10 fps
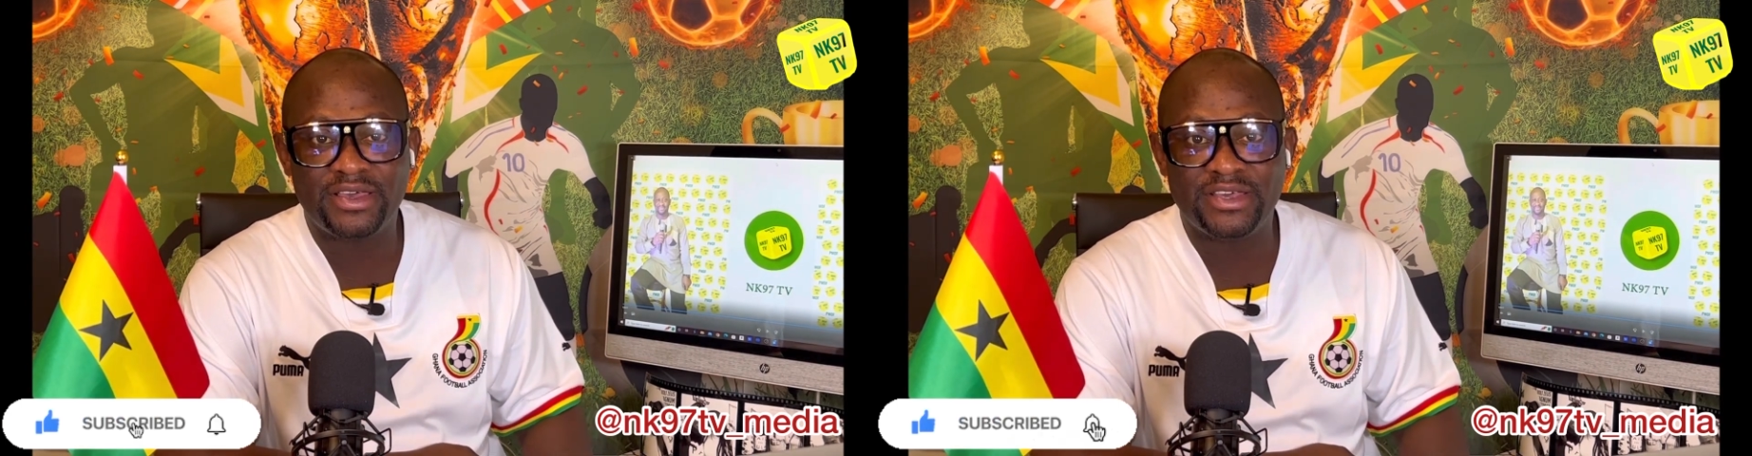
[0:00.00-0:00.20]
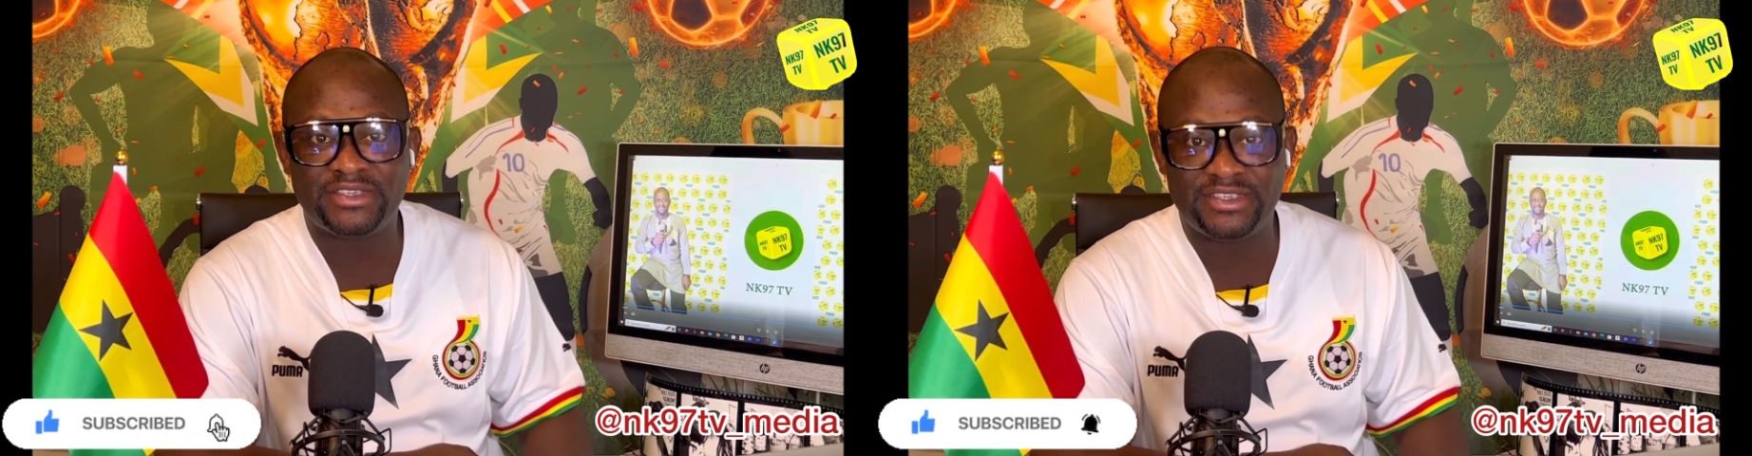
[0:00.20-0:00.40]

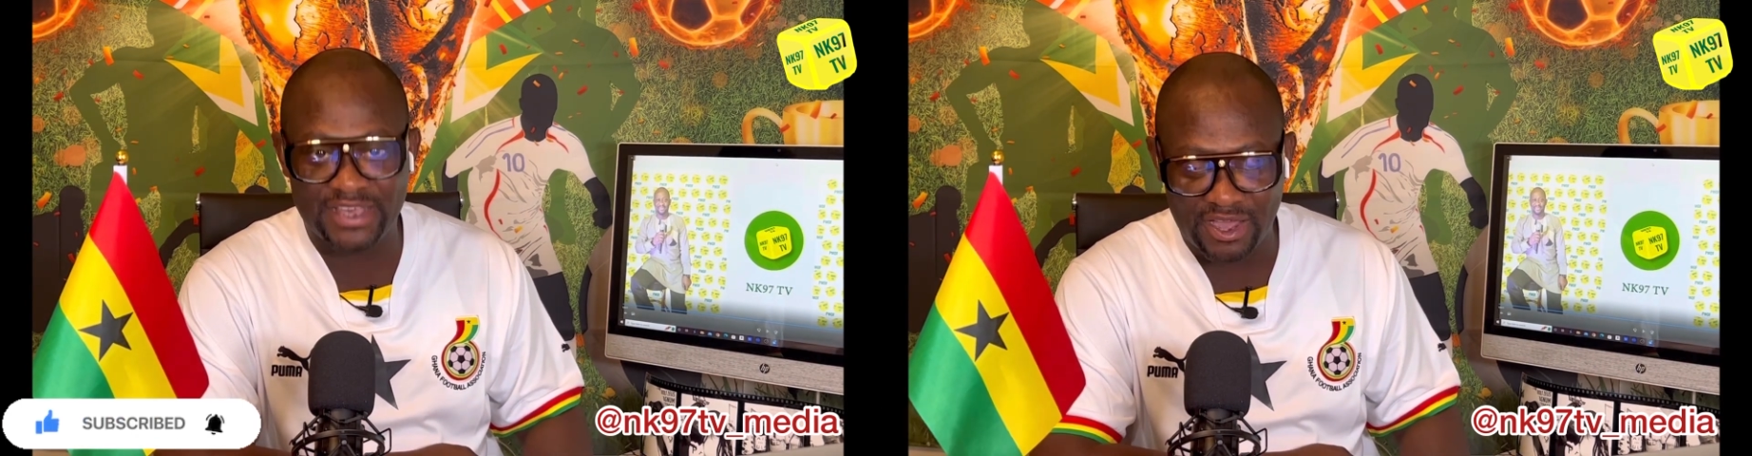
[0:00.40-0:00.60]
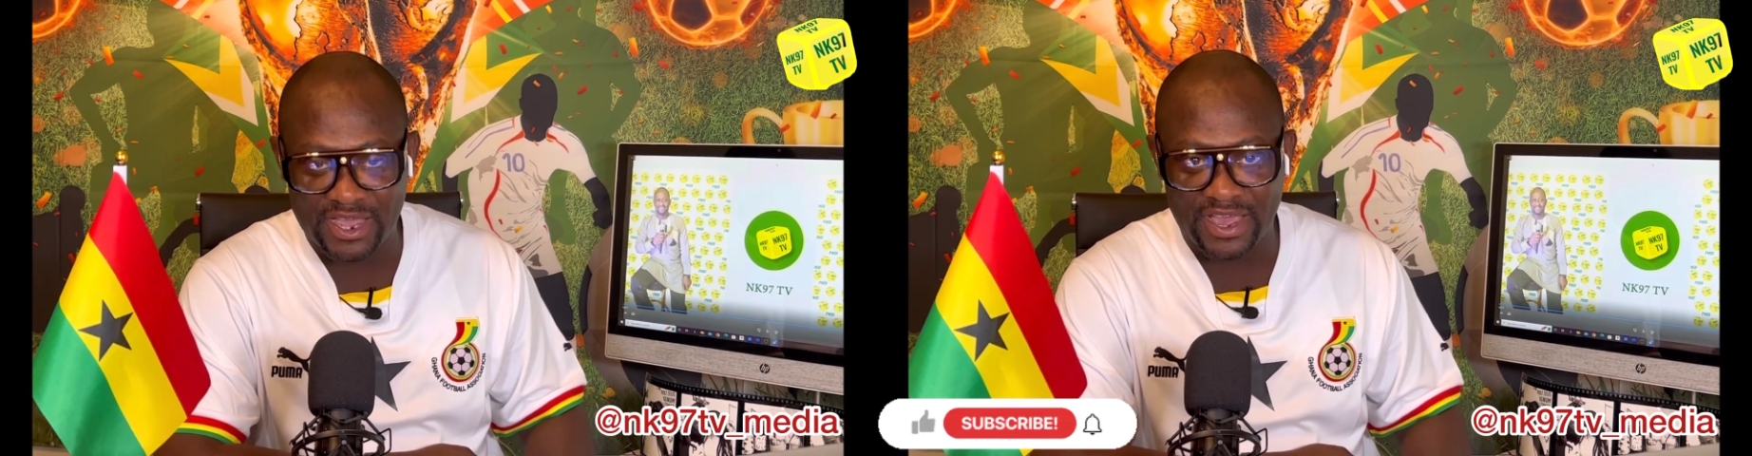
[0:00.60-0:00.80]
is
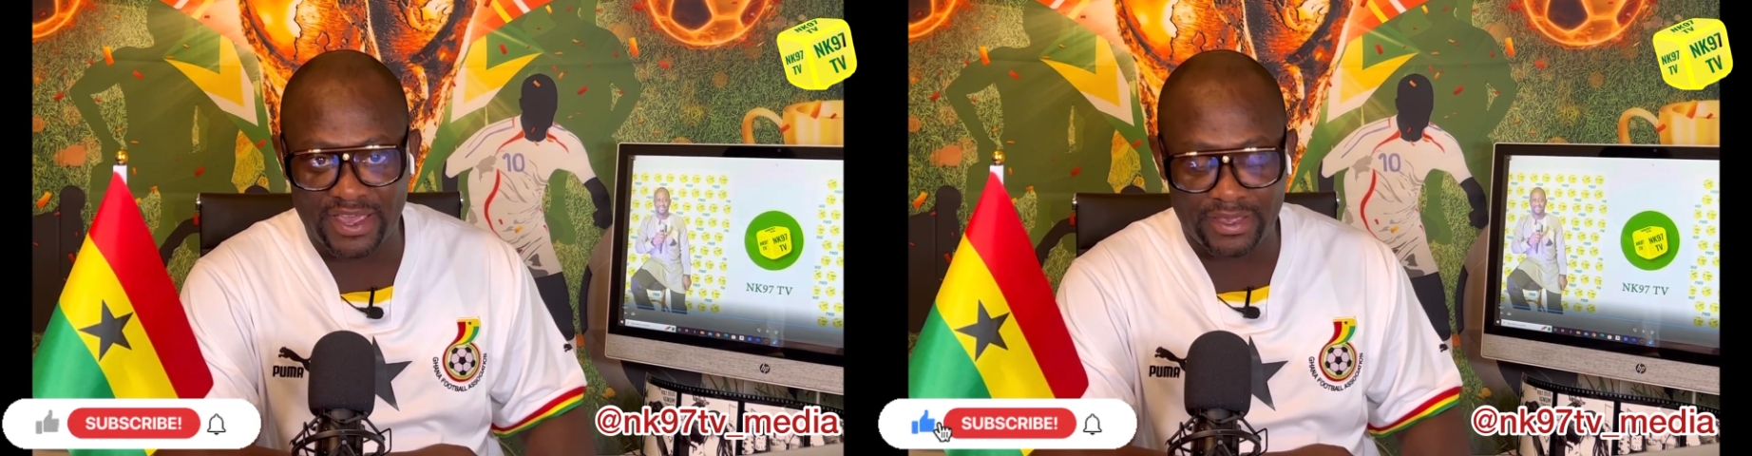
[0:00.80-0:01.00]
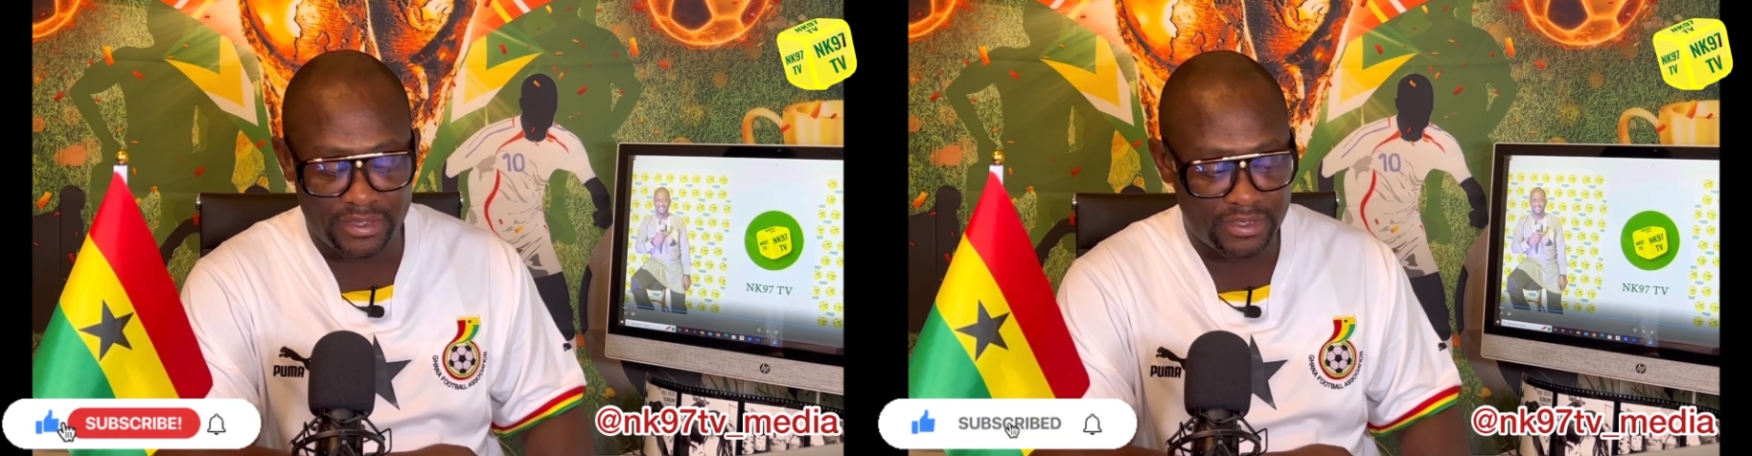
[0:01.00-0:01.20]

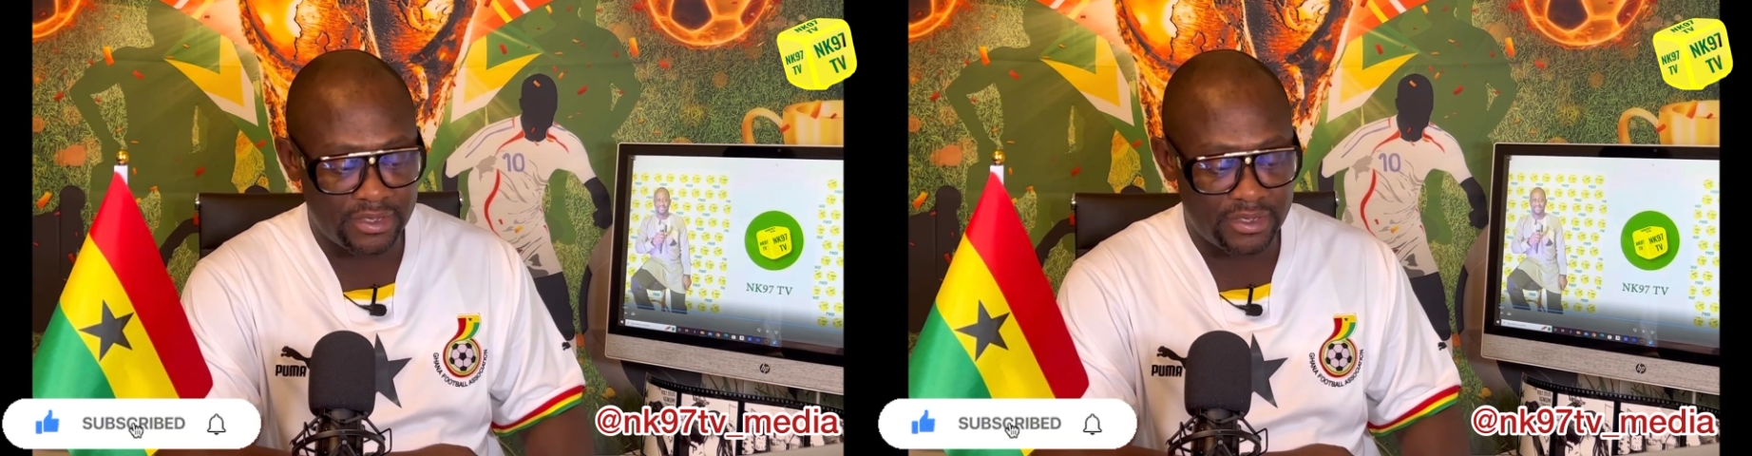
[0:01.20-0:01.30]
Siakai.